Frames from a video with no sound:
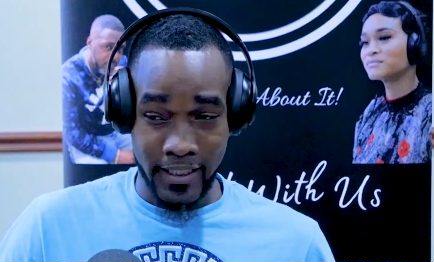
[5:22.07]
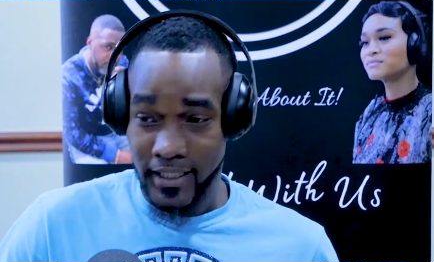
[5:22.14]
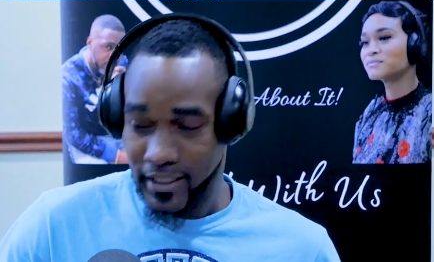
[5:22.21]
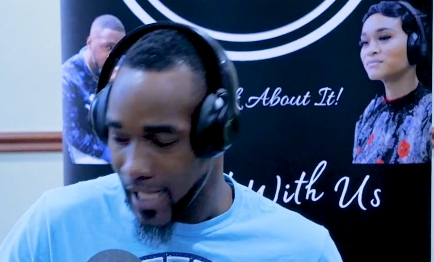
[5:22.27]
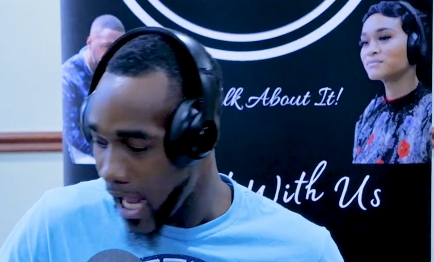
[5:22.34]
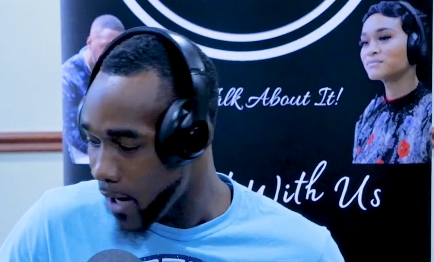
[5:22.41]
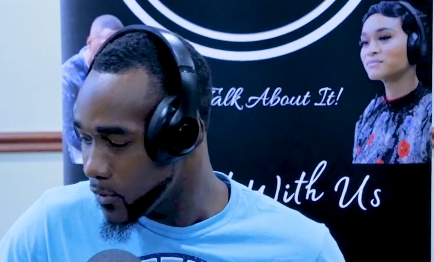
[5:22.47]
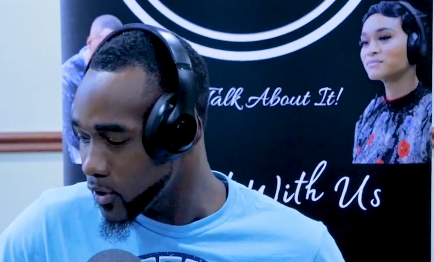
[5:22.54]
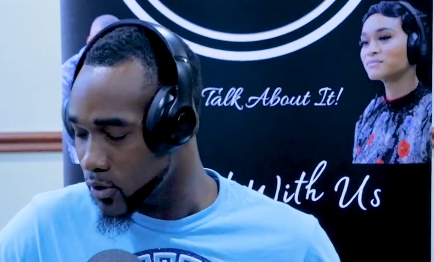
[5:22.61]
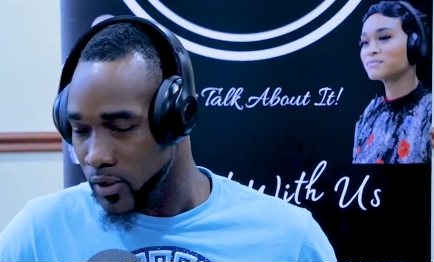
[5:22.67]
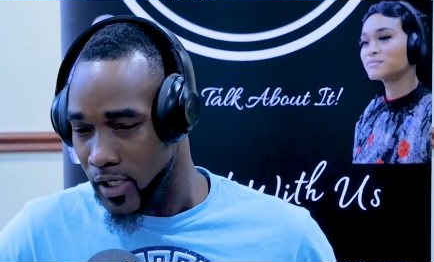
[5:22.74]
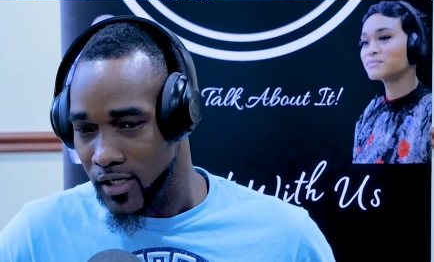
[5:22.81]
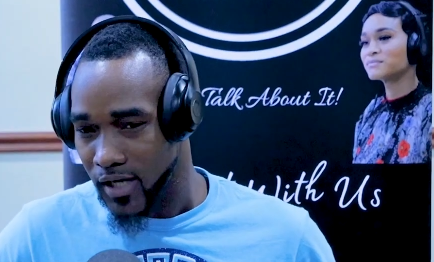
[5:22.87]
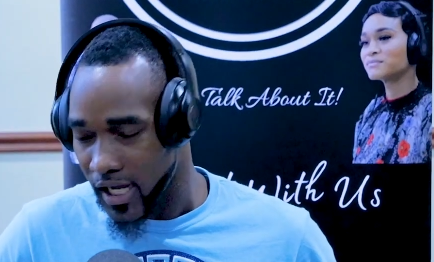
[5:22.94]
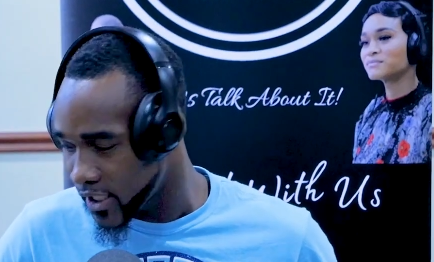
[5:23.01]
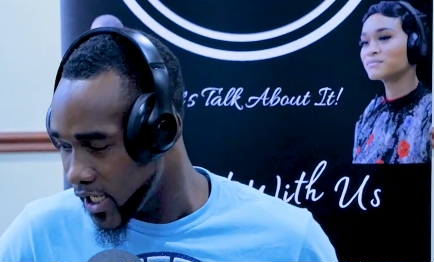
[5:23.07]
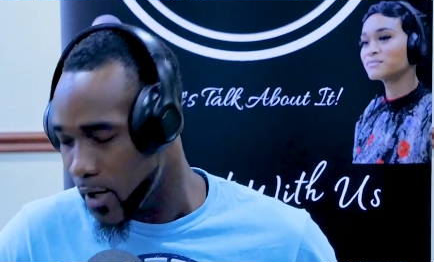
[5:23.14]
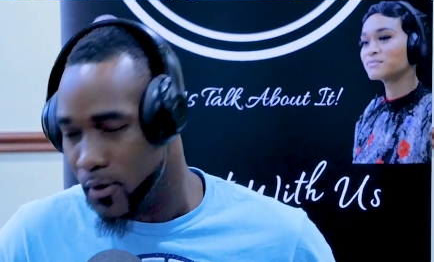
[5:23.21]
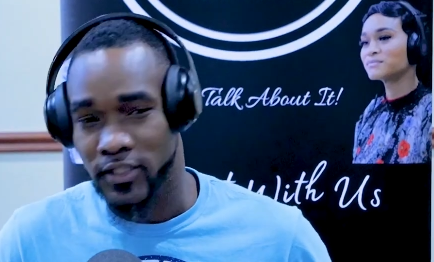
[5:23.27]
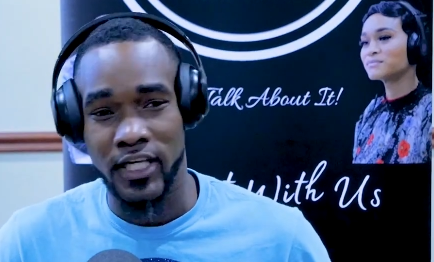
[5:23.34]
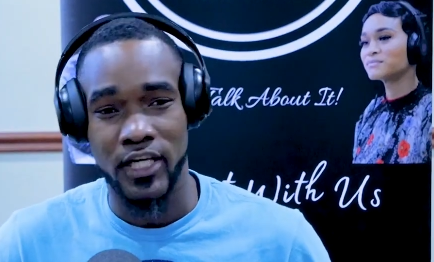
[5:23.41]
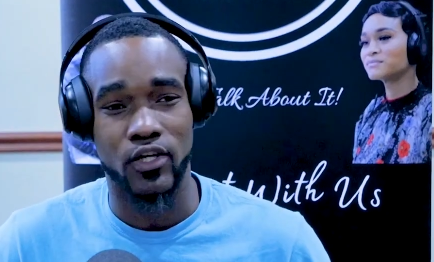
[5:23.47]
Speaker 1: nigga, to that, nigga, I would have grabbed.
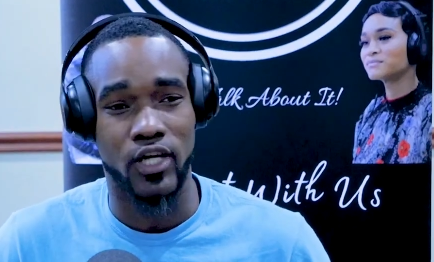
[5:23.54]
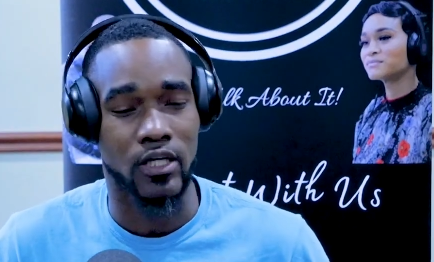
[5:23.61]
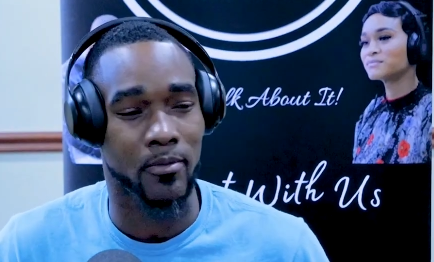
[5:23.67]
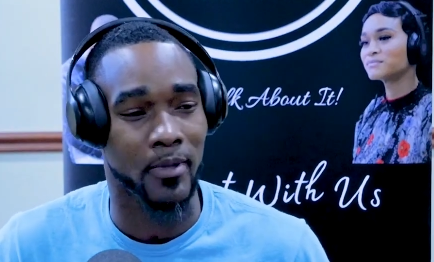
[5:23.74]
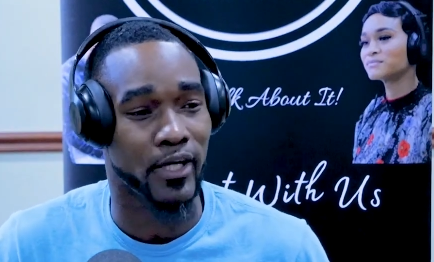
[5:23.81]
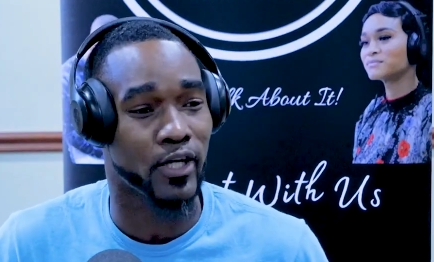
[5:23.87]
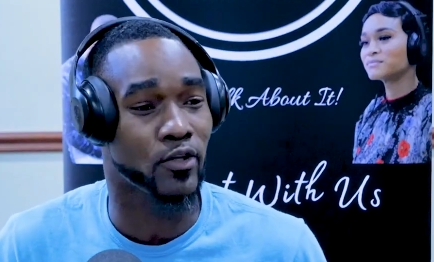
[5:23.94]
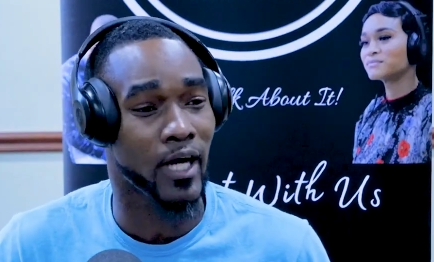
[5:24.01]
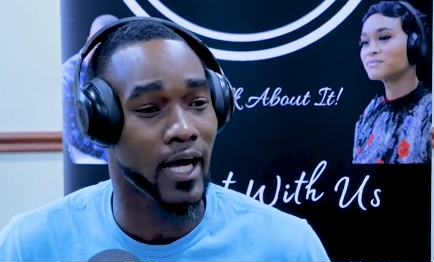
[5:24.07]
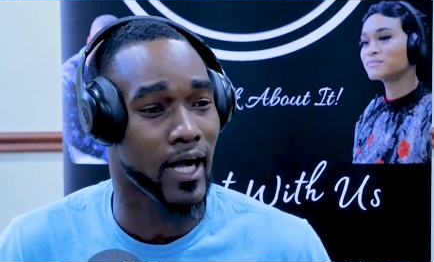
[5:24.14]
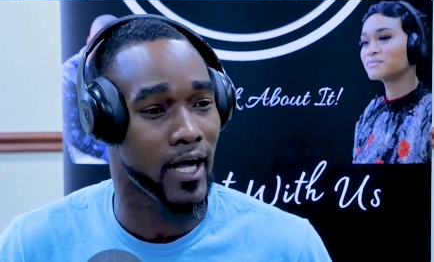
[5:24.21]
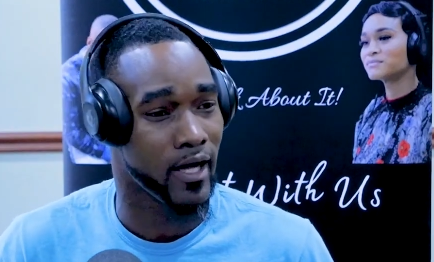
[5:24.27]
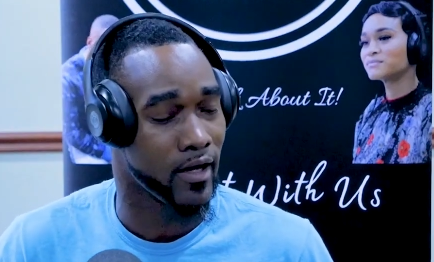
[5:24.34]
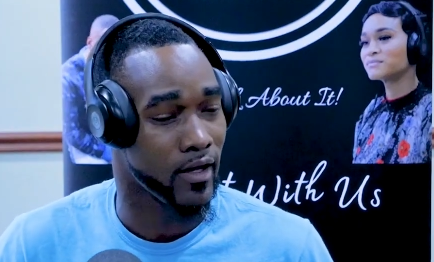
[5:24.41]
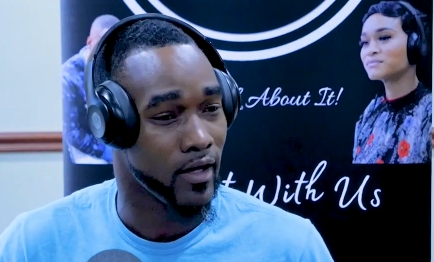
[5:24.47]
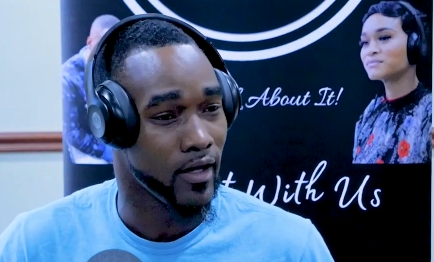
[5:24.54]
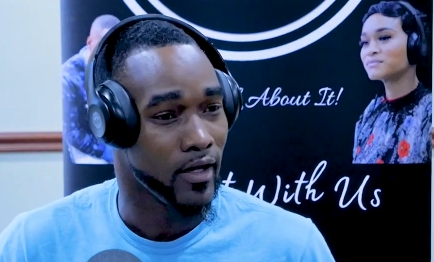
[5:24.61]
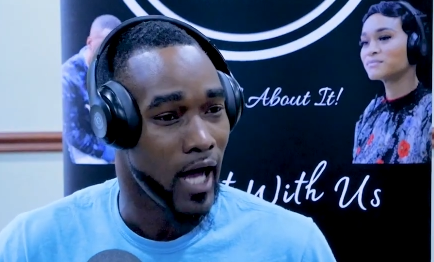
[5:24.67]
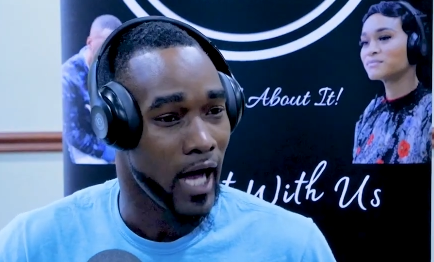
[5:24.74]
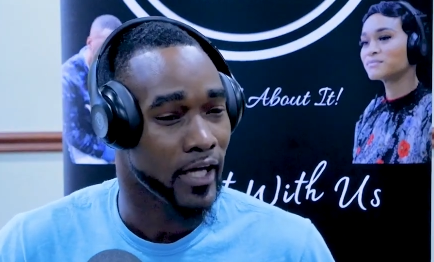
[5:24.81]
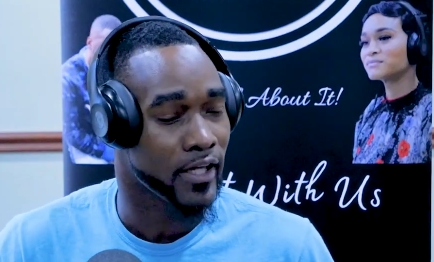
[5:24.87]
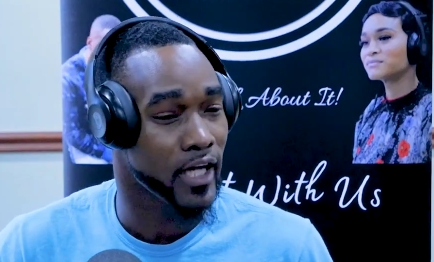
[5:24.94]
Hell yeah, for
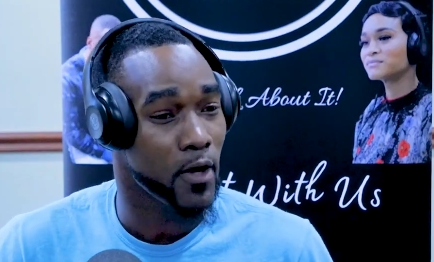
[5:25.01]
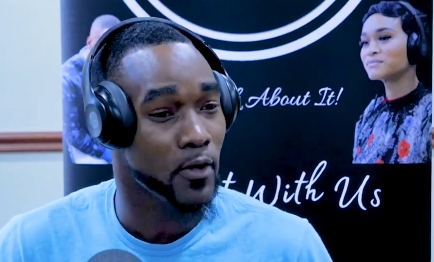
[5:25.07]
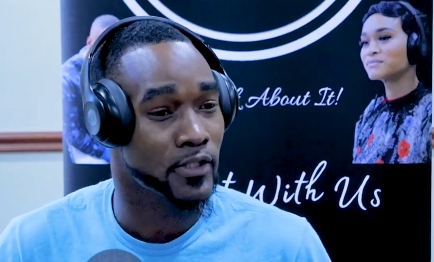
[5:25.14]
sure.